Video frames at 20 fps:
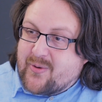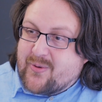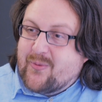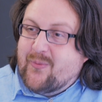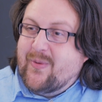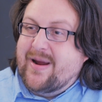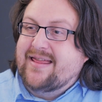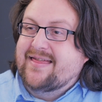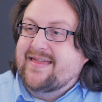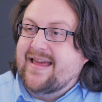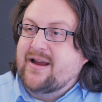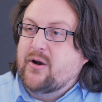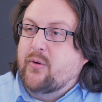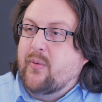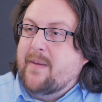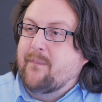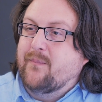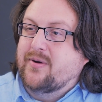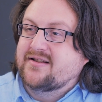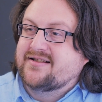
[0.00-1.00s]
We think
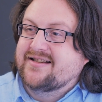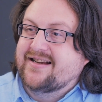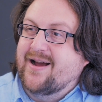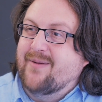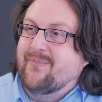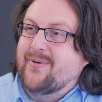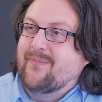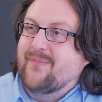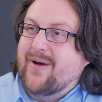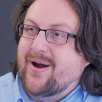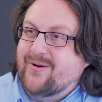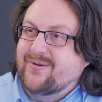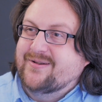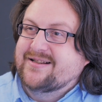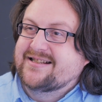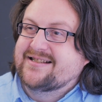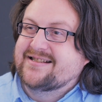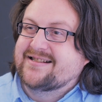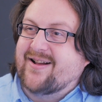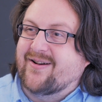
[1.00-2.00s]
we're putting up a
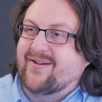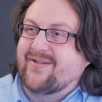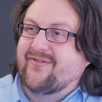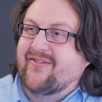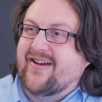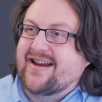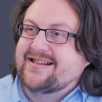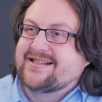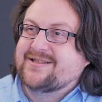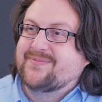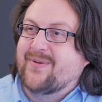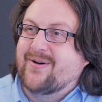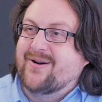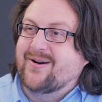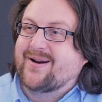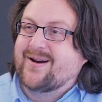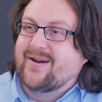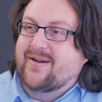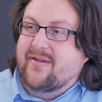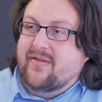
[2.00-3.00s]
post on
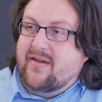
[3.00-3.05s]
Facebook